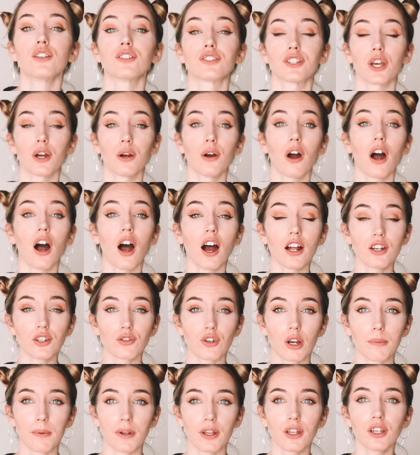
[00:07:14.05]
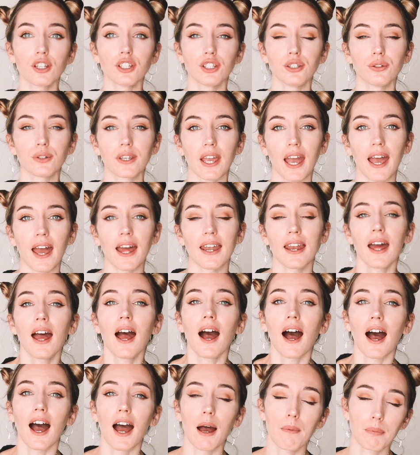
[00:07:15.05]
So on Dribbble, you can
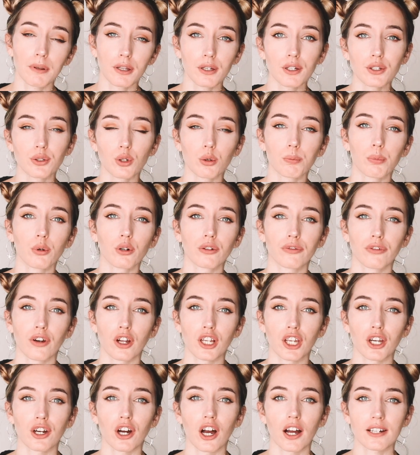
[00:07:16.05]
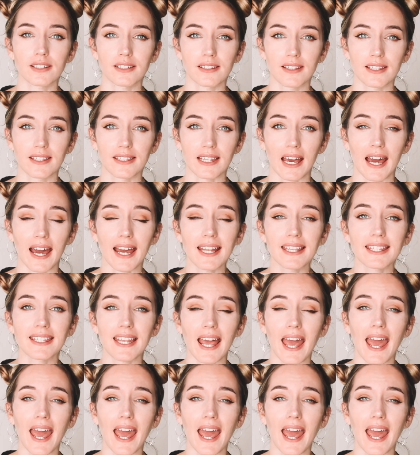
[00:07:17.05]
upload your portfolio onto the site